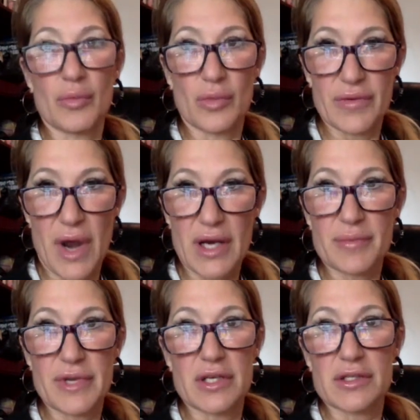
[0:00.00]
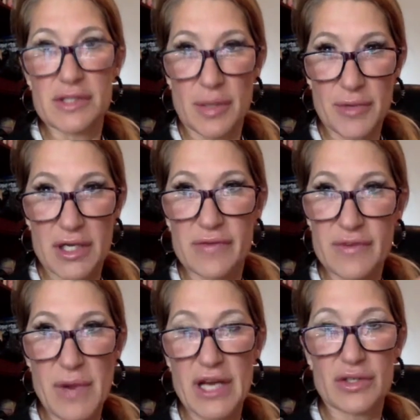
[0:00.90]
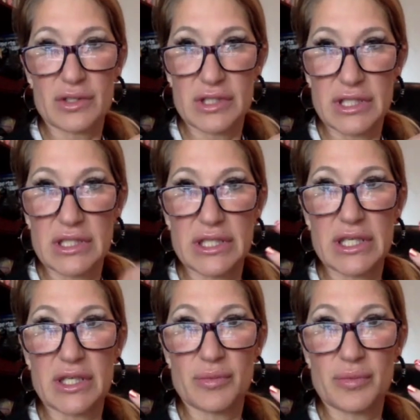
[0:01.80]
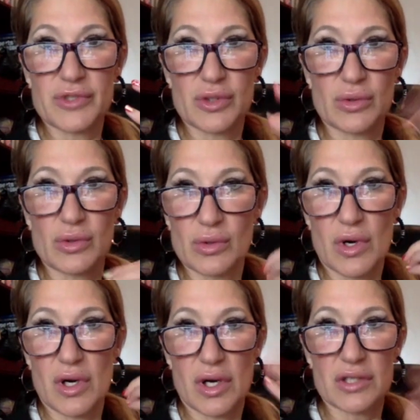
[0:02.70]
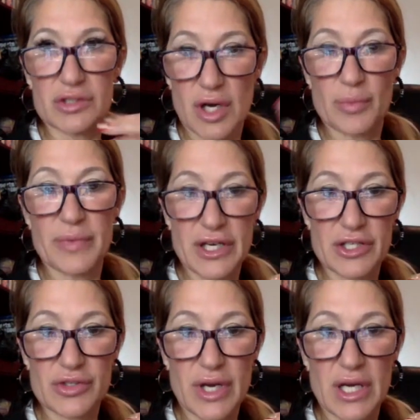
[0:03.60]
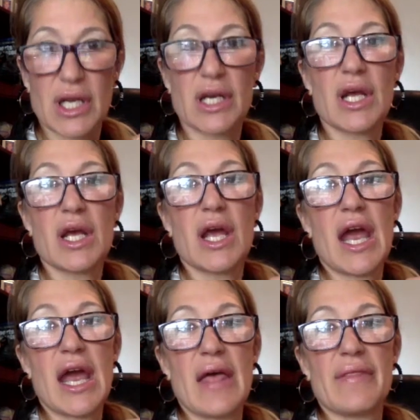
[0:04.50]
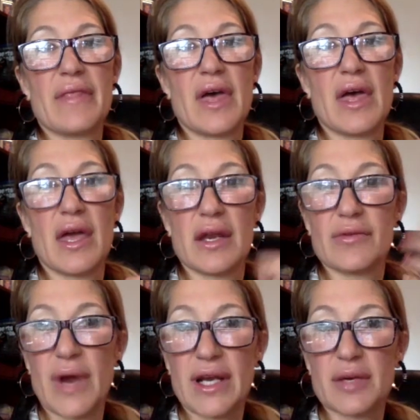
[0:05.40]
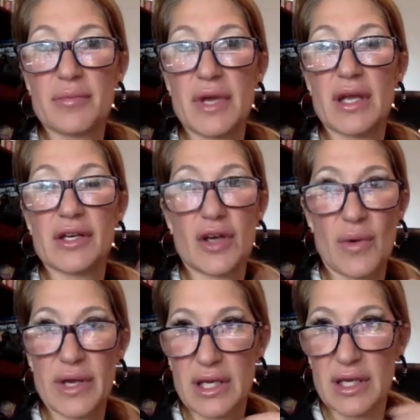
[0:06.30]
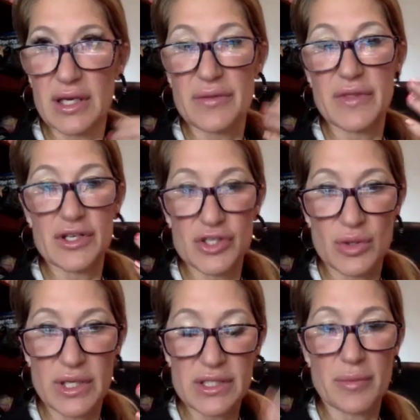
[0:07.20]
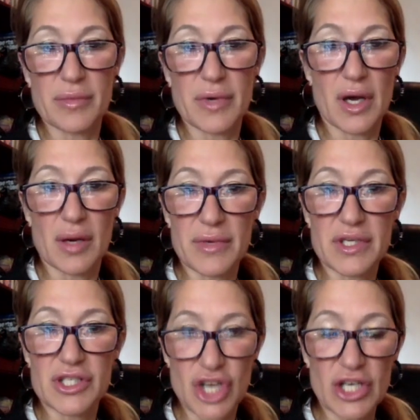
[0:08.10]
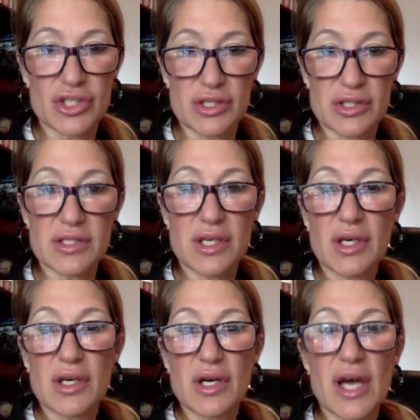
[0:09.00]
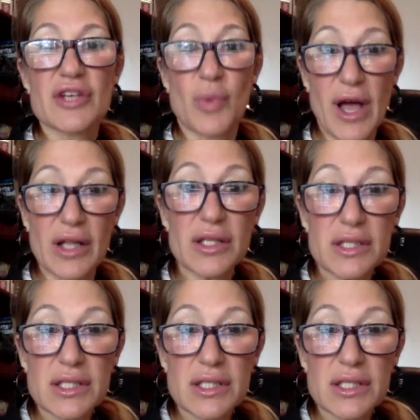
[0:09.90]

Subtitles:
We recommend some kind of micro needling to also help penetrate it, and then recommend going in and then doing some injections as well,